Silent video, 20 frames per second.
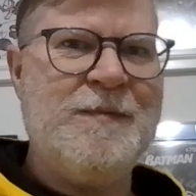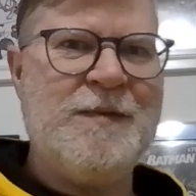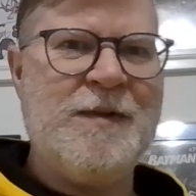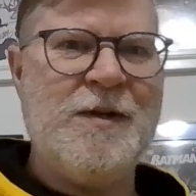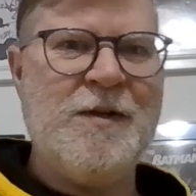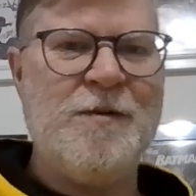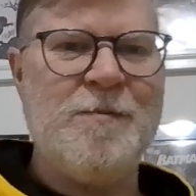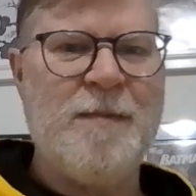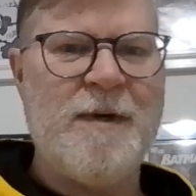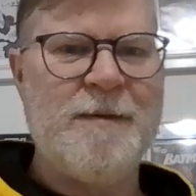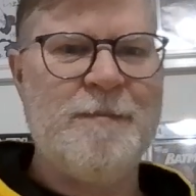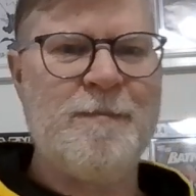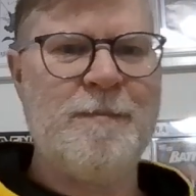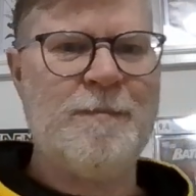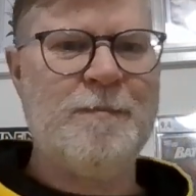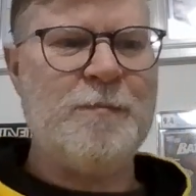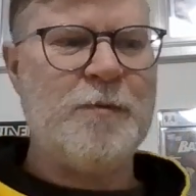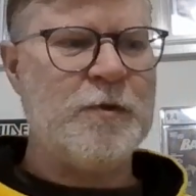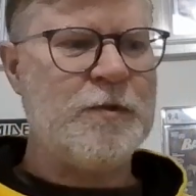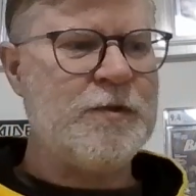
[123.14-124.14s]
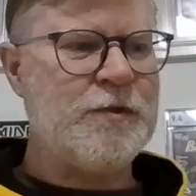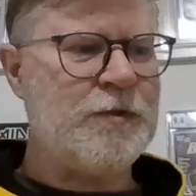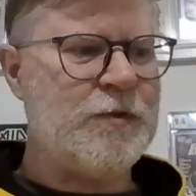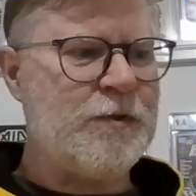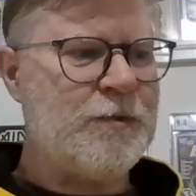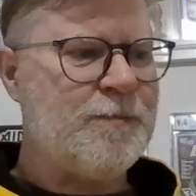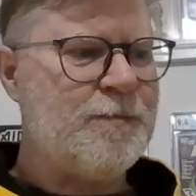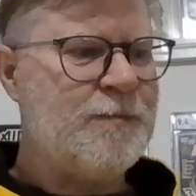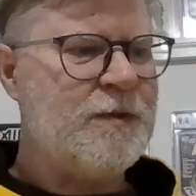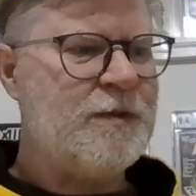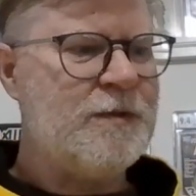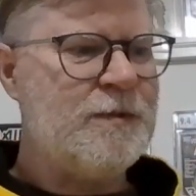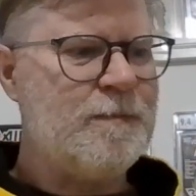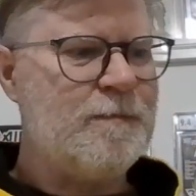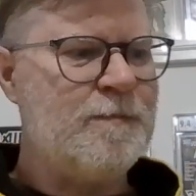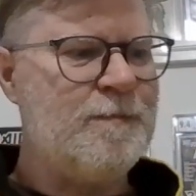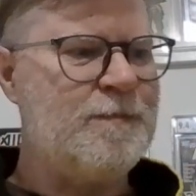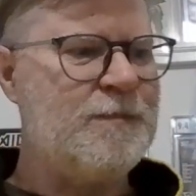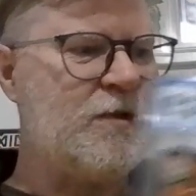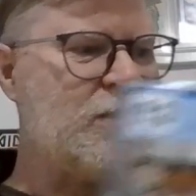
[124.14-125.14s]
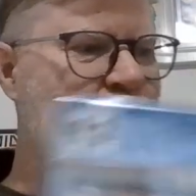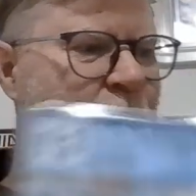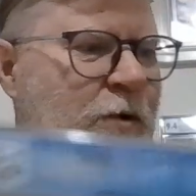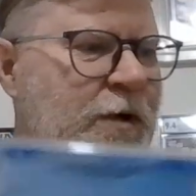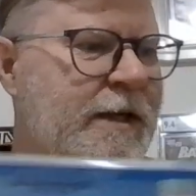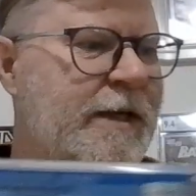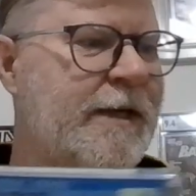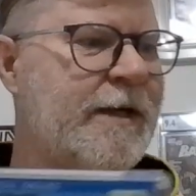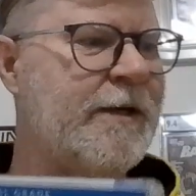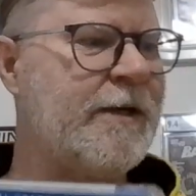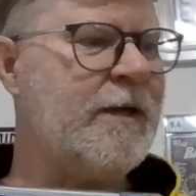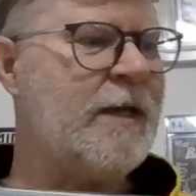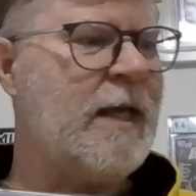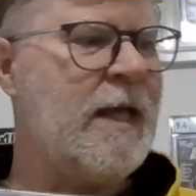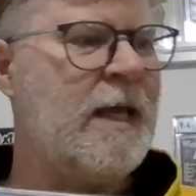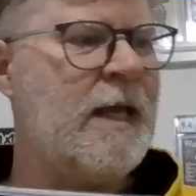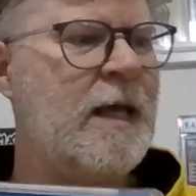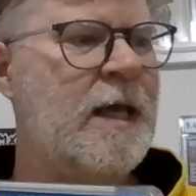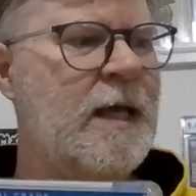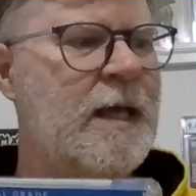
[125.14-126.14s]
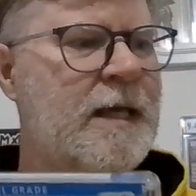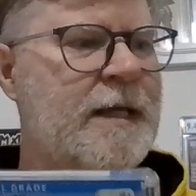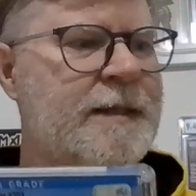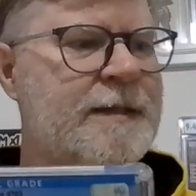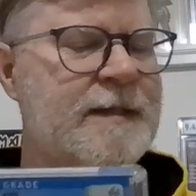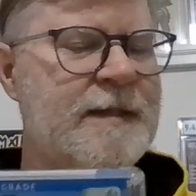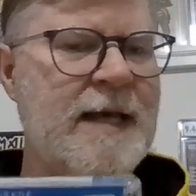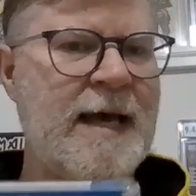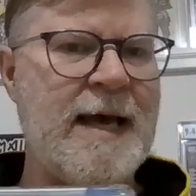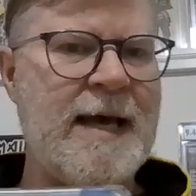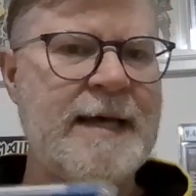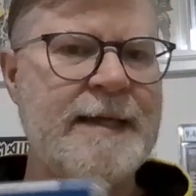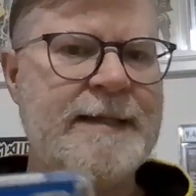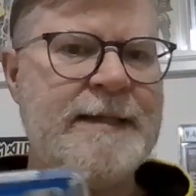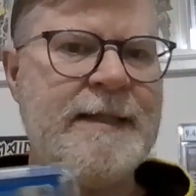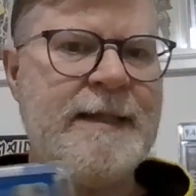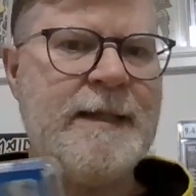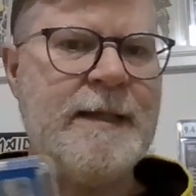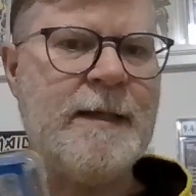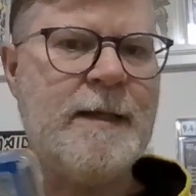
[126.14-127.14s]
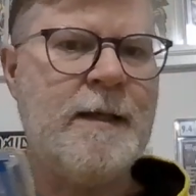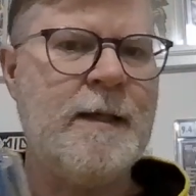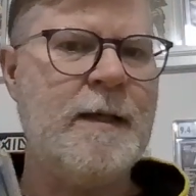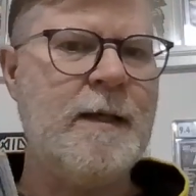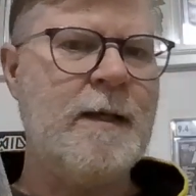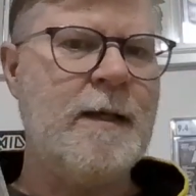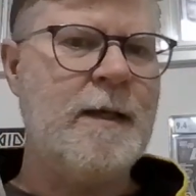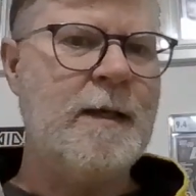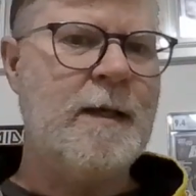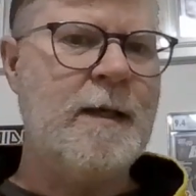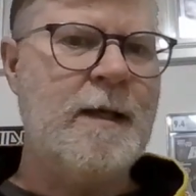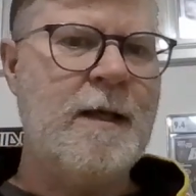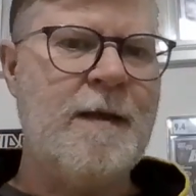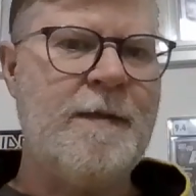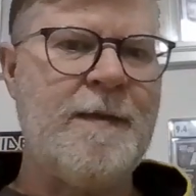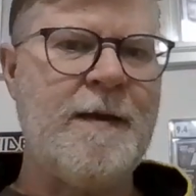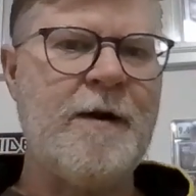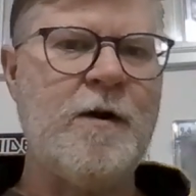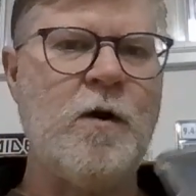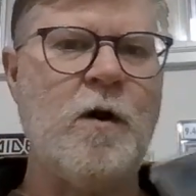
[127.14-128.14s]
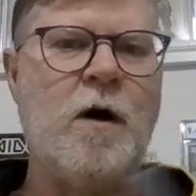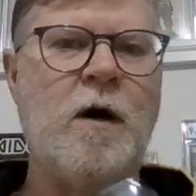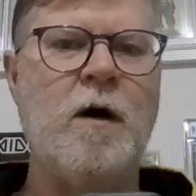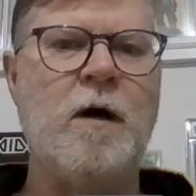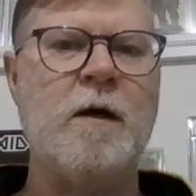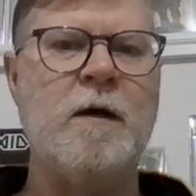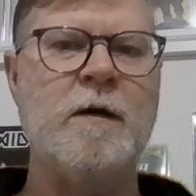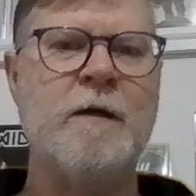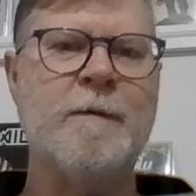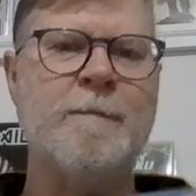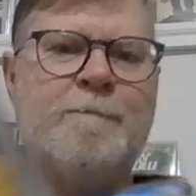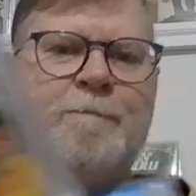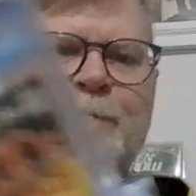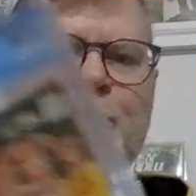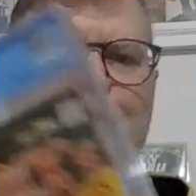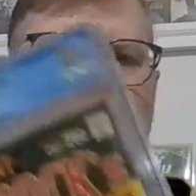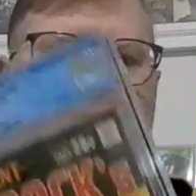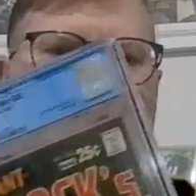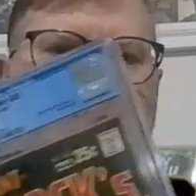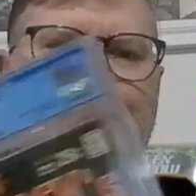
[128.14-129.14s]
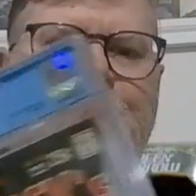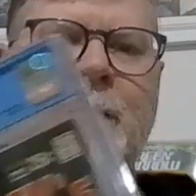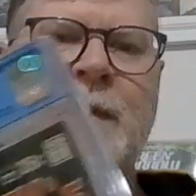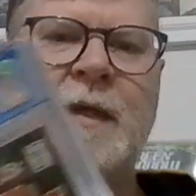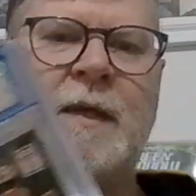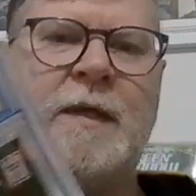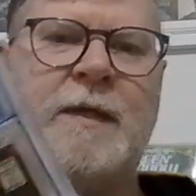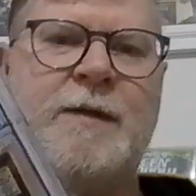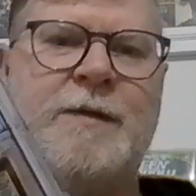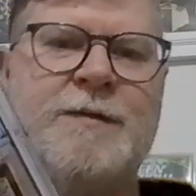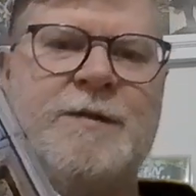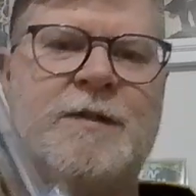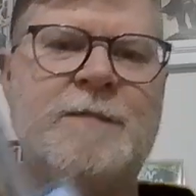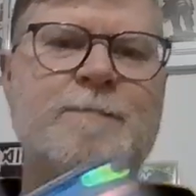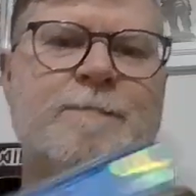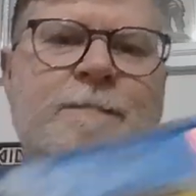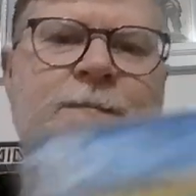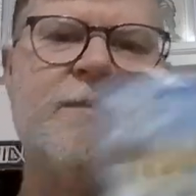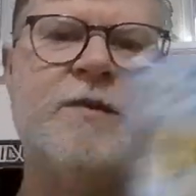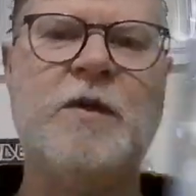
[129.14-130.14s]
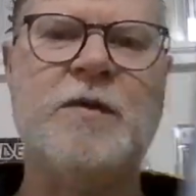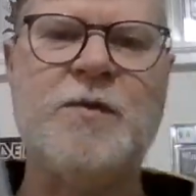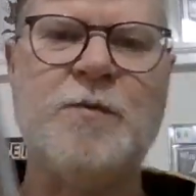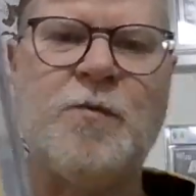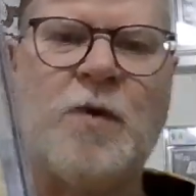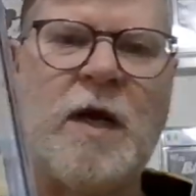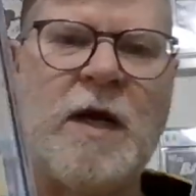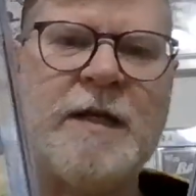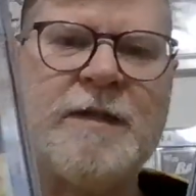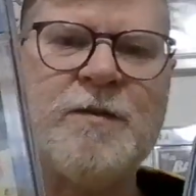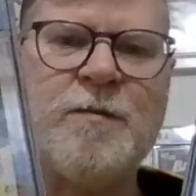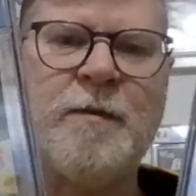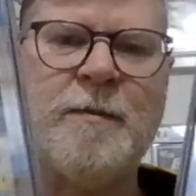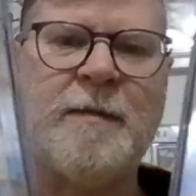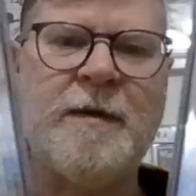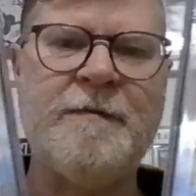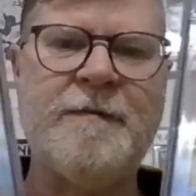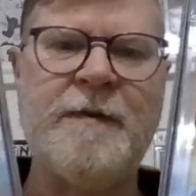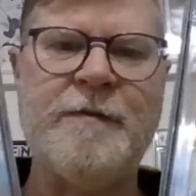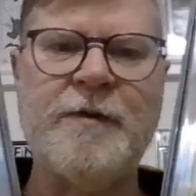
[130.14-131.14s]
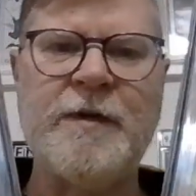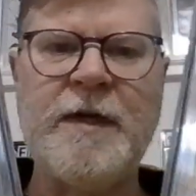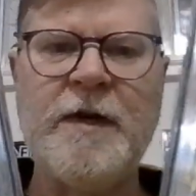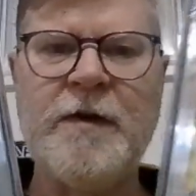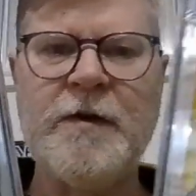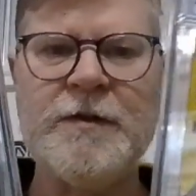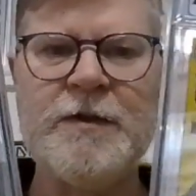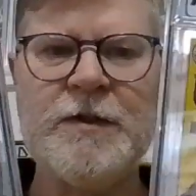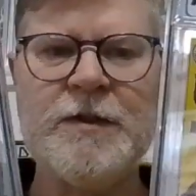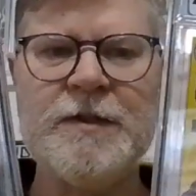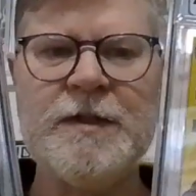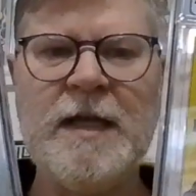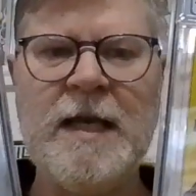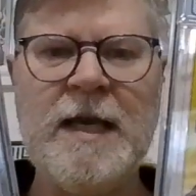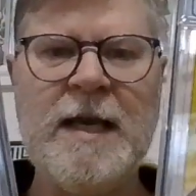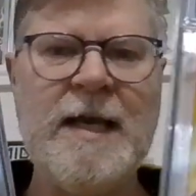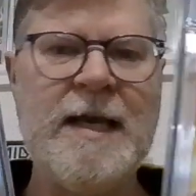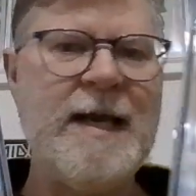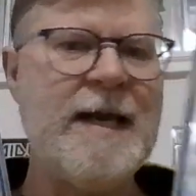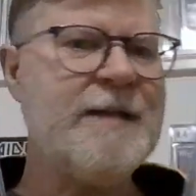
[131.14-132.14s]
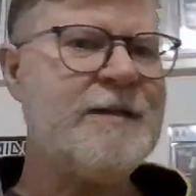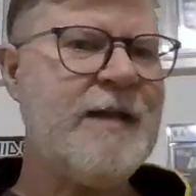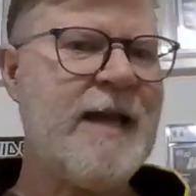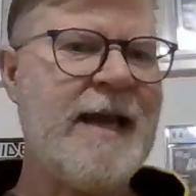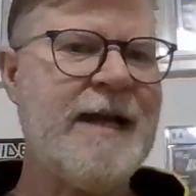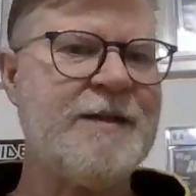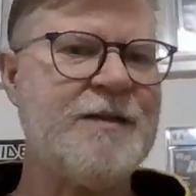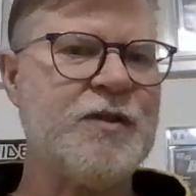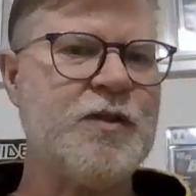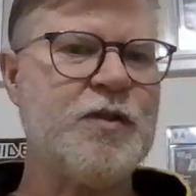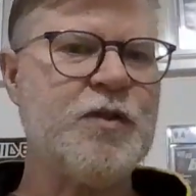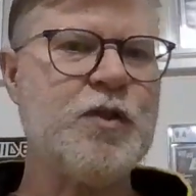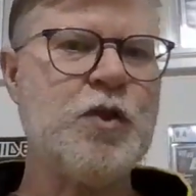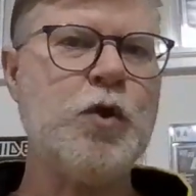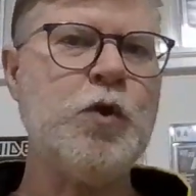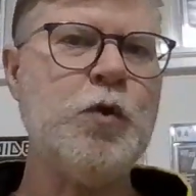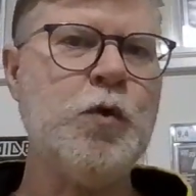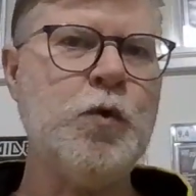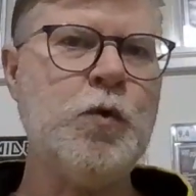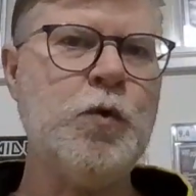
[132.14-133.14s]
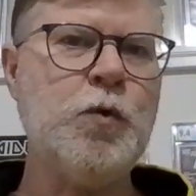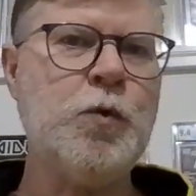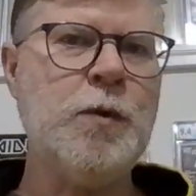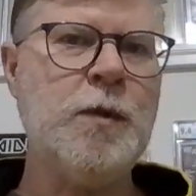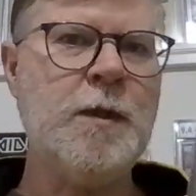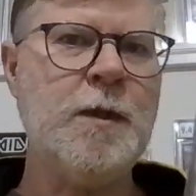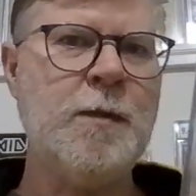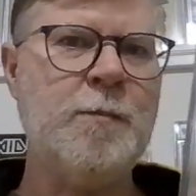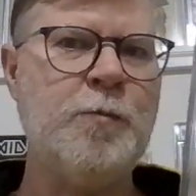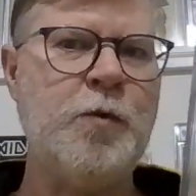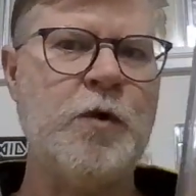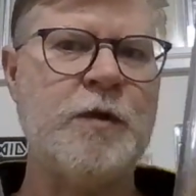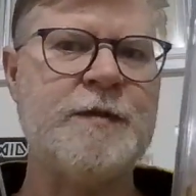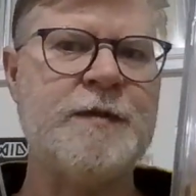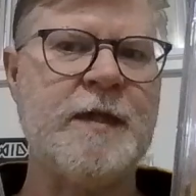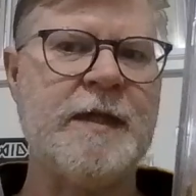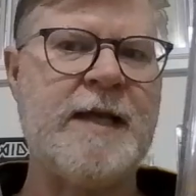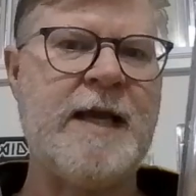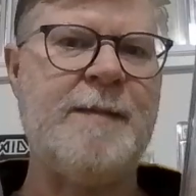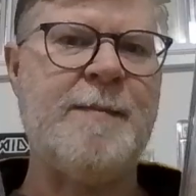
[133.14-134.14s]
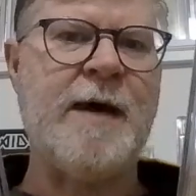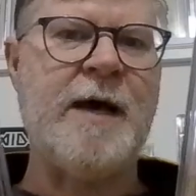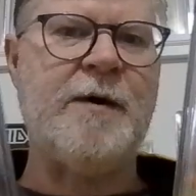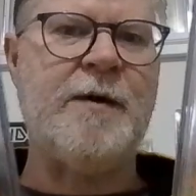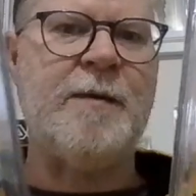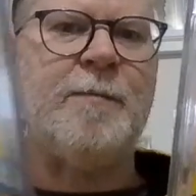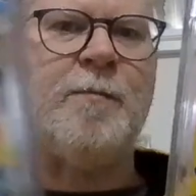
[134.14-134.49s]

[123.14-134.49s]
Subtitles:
my personal story here, is that there are Sergeant Rock's one of my favorite characters. He actually has two books that came out